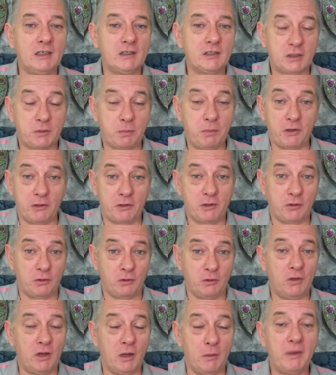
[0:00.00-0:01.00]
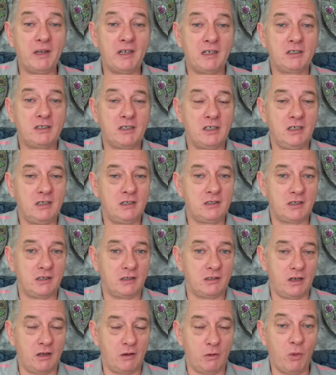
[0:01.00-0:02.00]
spiritual abilities
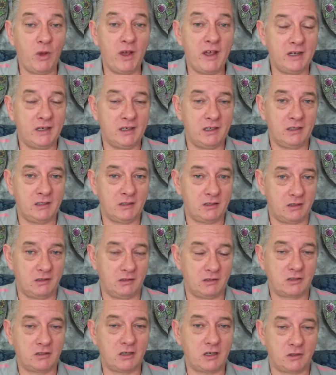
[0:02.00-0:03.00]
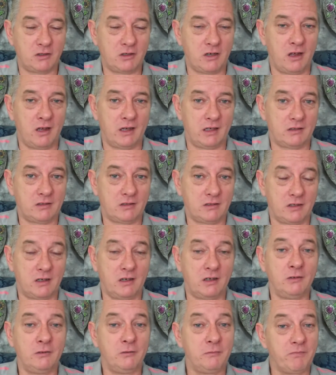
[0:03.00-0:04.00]
and awareness and such like. So,
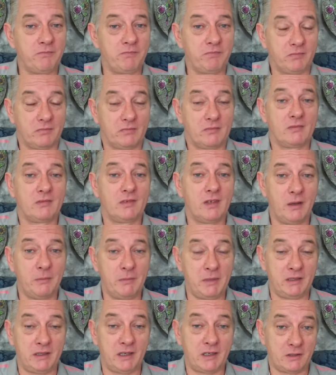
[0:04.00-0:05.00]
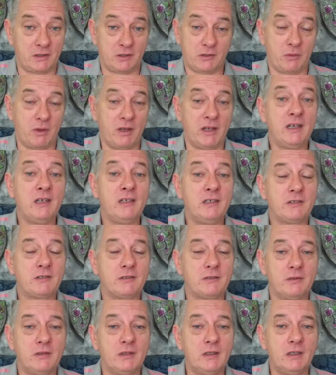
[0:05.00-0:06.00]
I mean, that's the way it
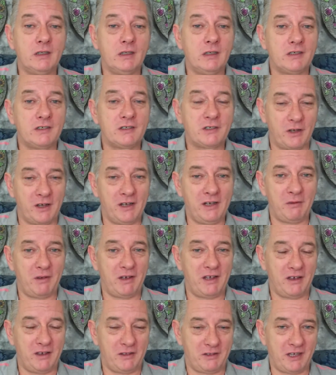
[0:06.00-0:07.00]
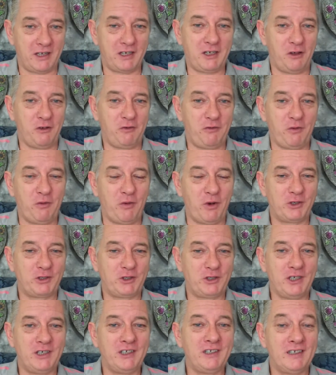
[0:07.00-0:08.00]
is. So anyway, I thank you for
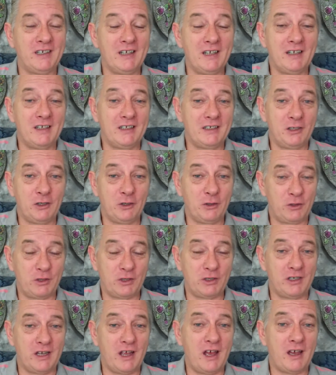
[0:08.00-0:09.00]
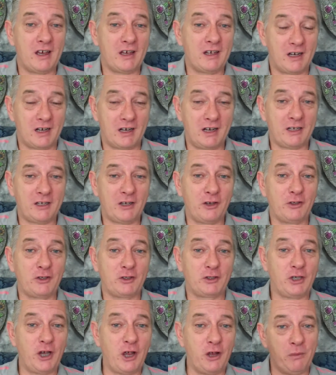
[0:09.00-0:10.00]
watching. You can click on the
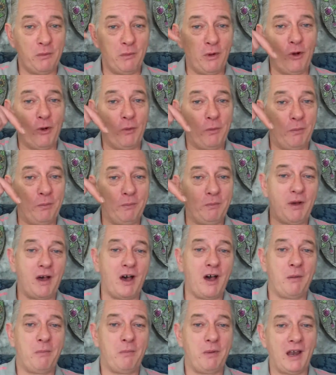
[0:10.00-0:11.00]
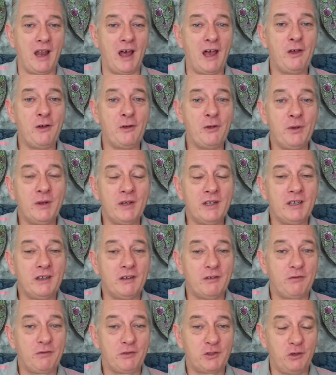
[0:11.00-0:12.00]
show more bar below
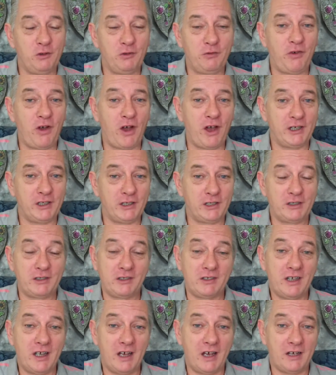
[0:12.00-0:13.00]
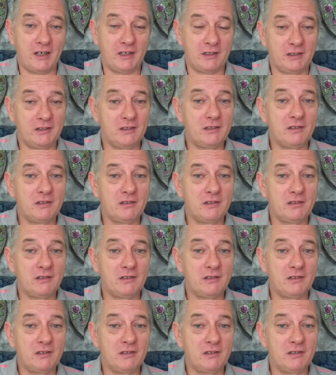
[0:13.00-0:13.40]
to find the